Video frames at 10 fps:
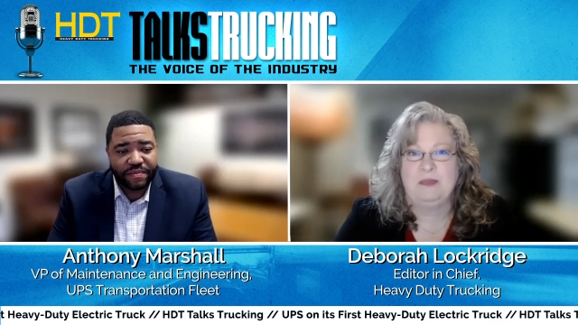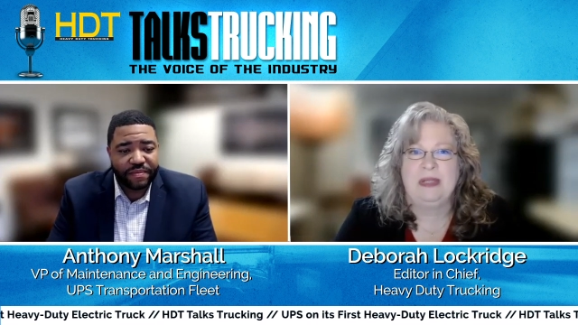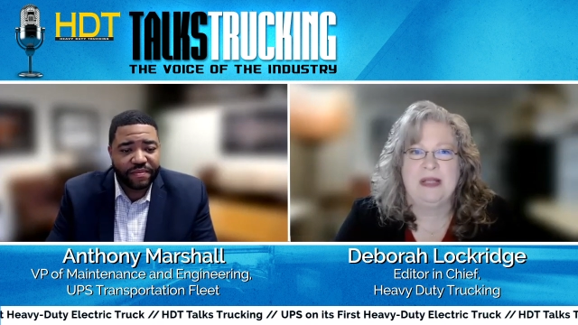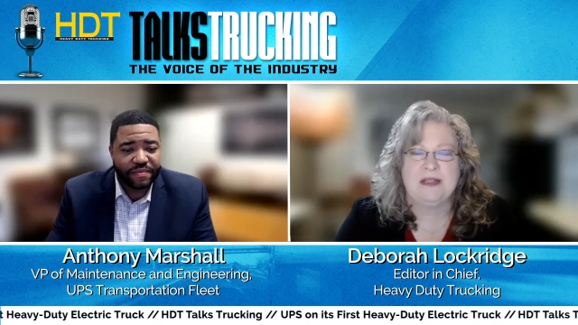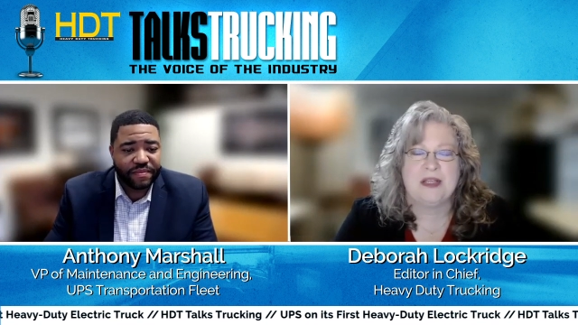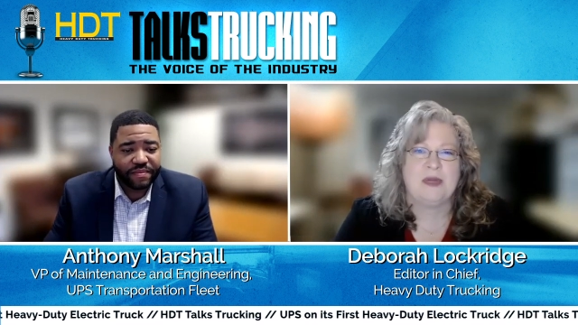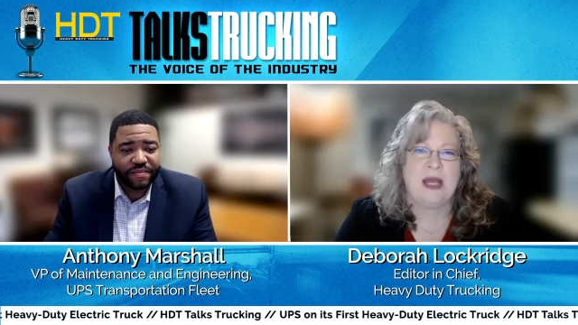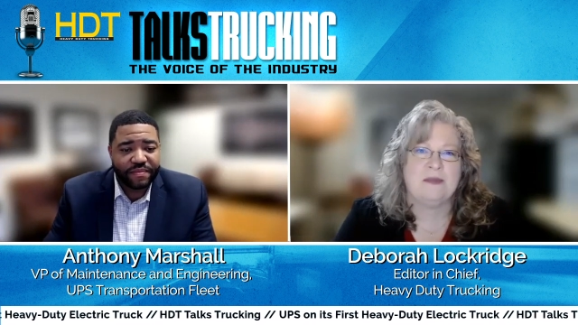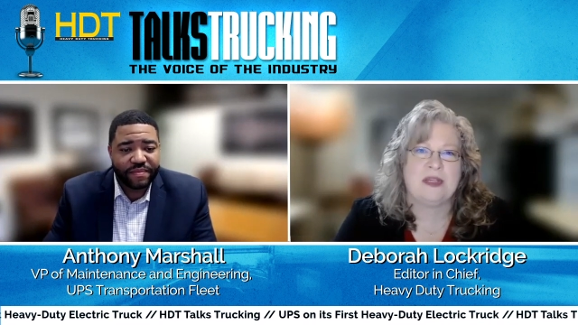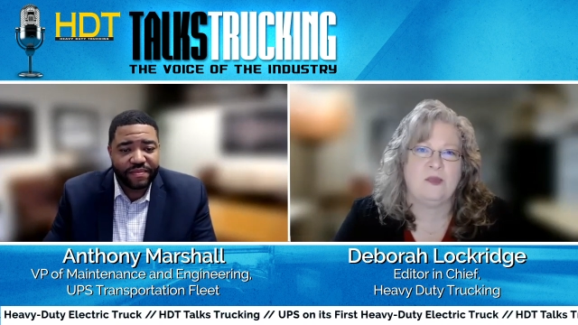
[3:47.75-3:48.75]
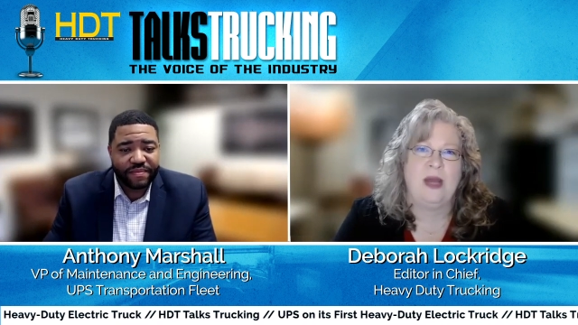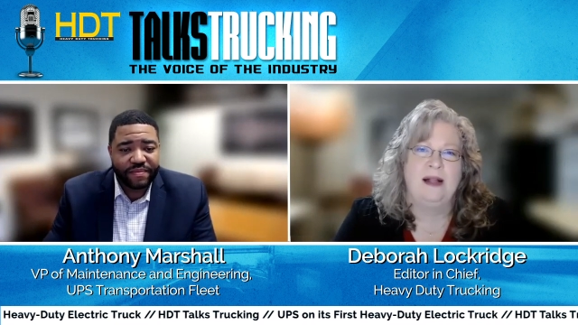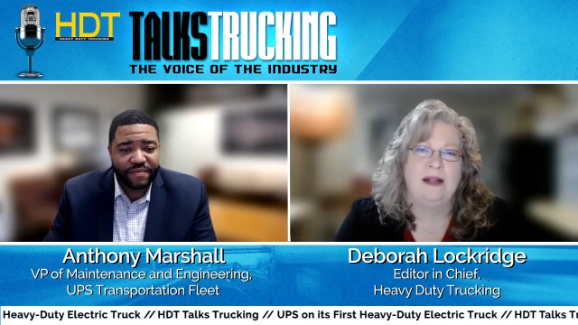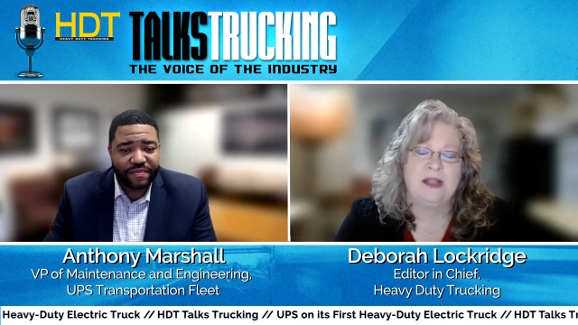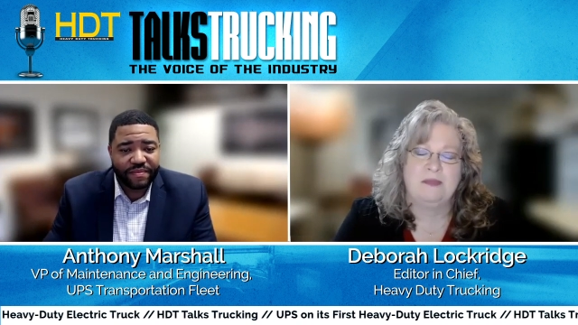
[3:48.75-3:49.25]
Speaker 1: and sometimes as well,
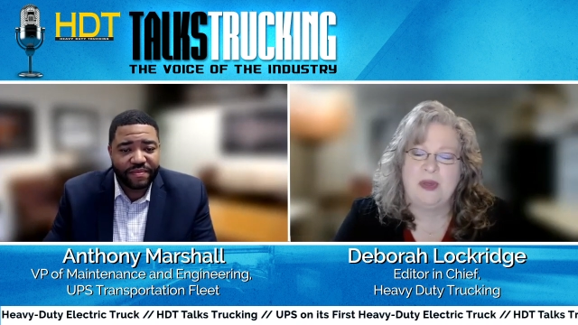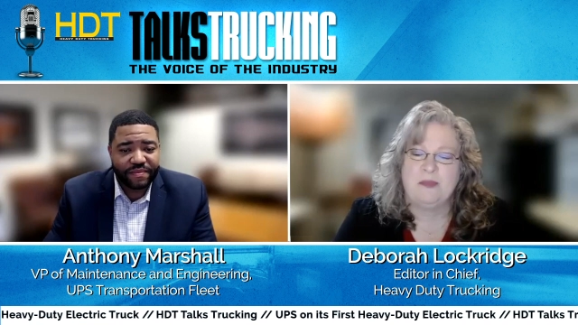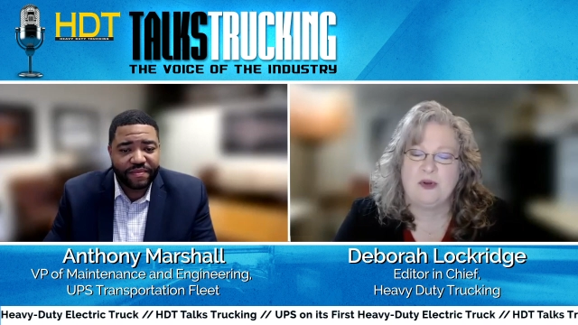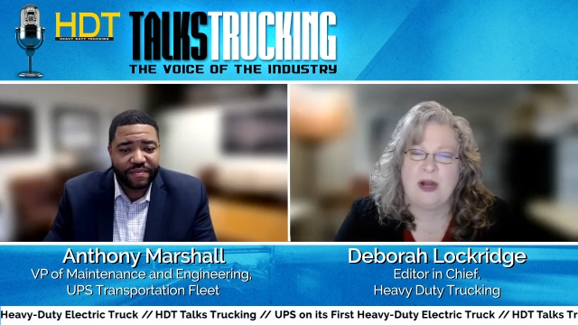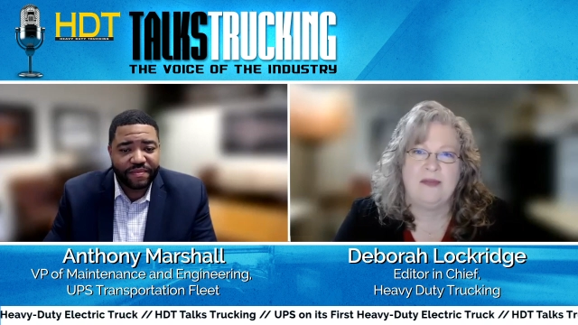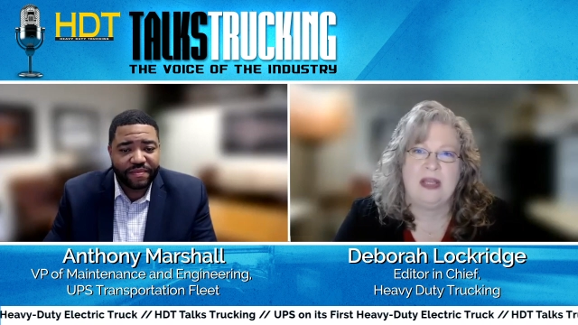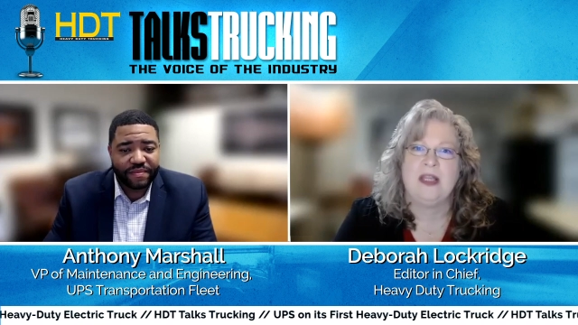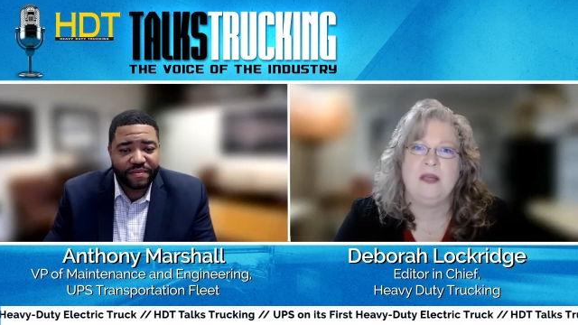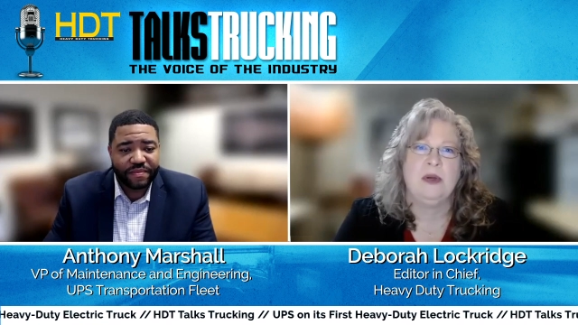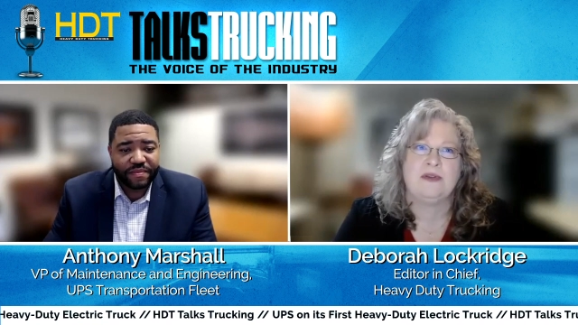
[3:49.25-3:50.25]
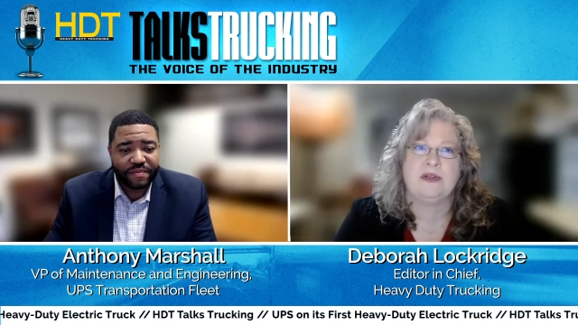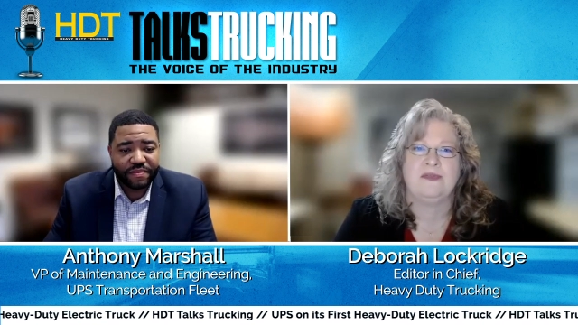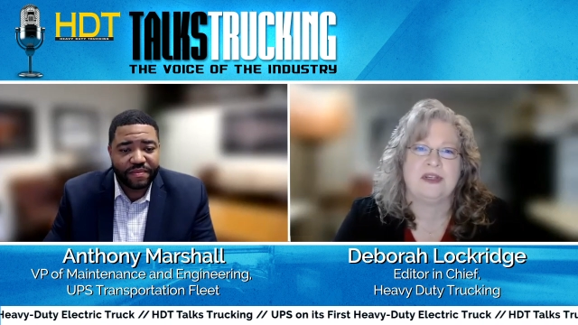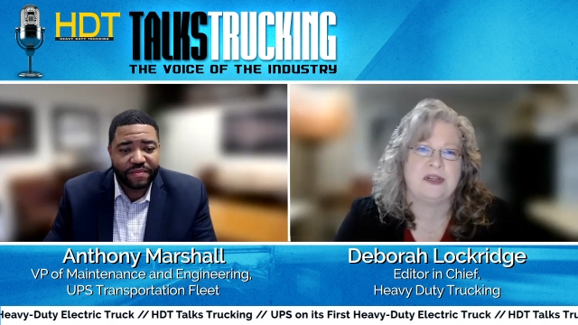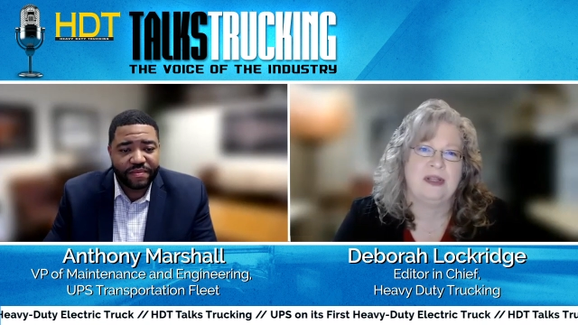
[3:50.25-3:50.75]
and then them driving it the most
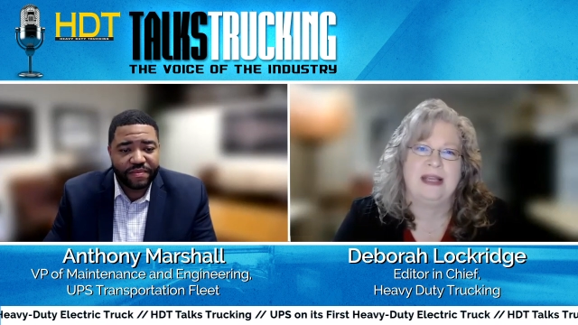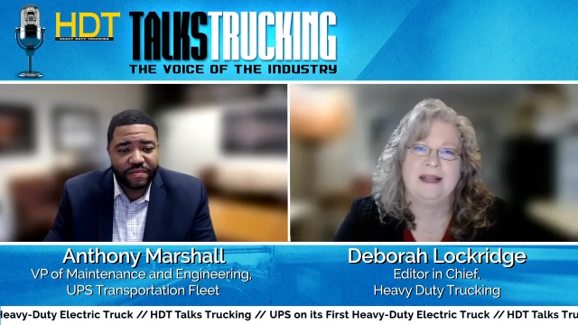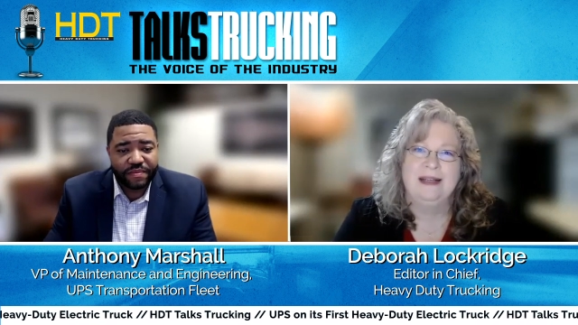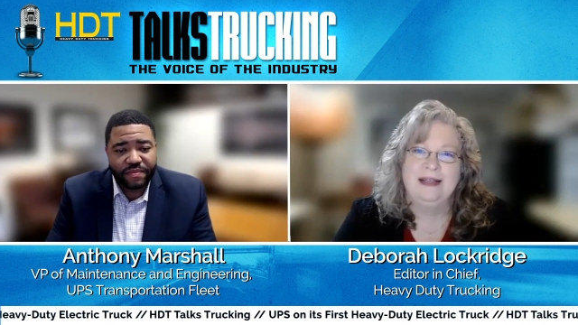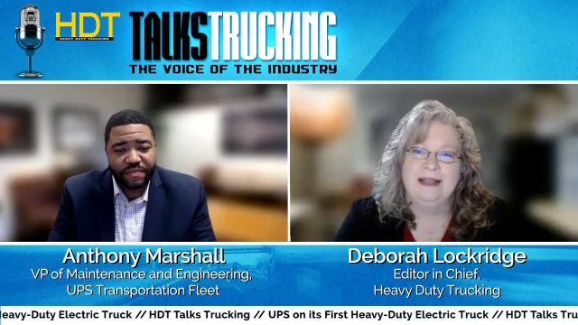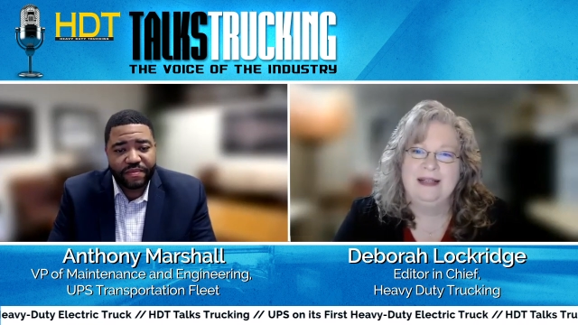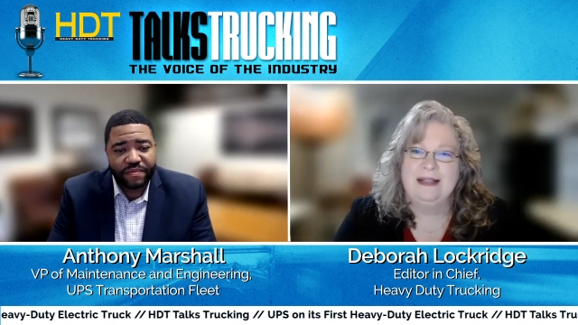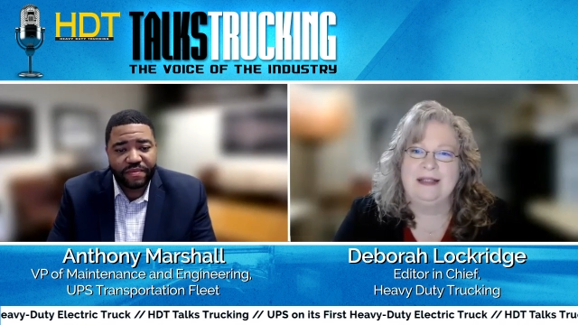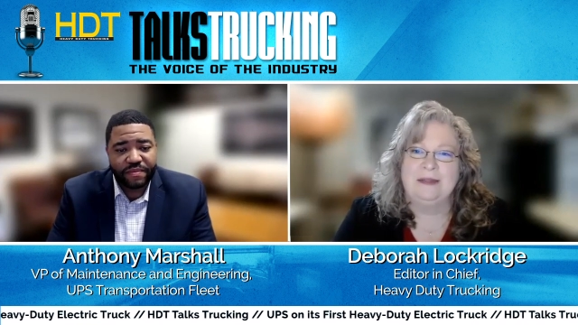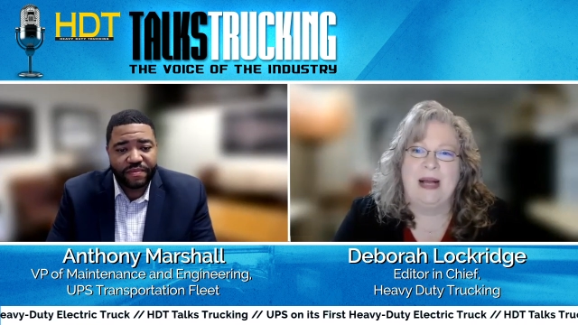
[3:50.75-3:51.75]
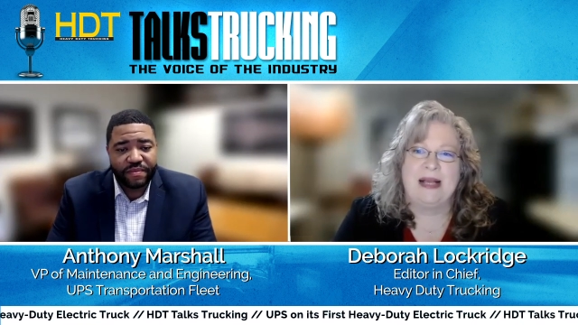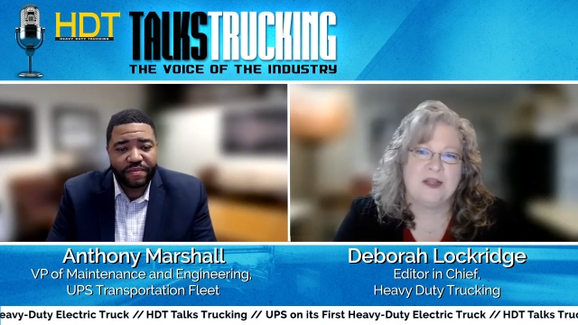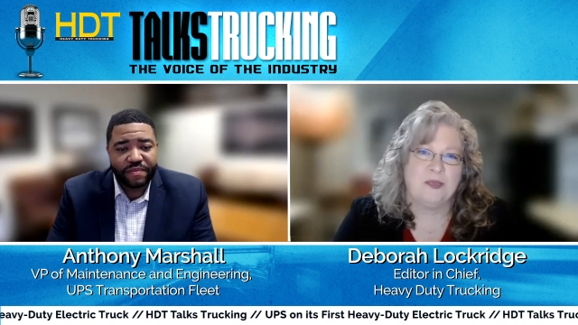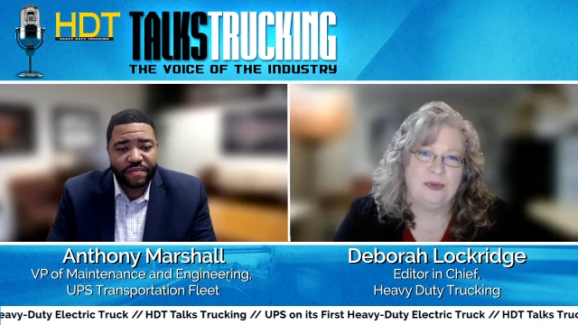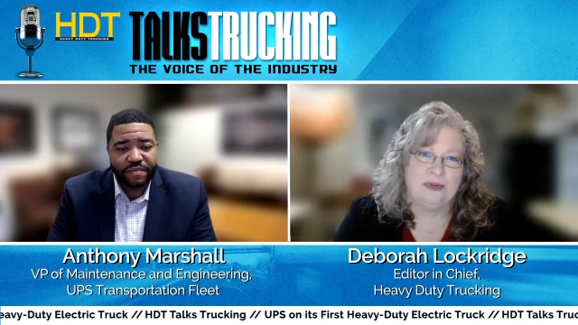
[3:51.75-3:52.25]
efficiently
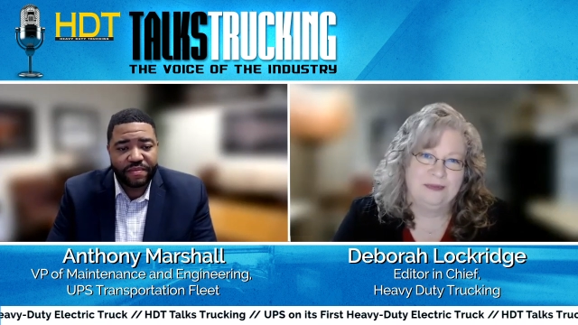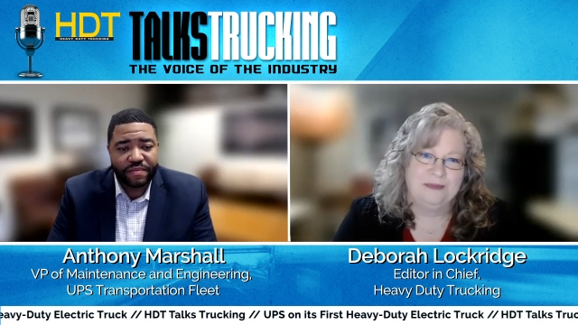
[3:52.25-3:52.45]
possible.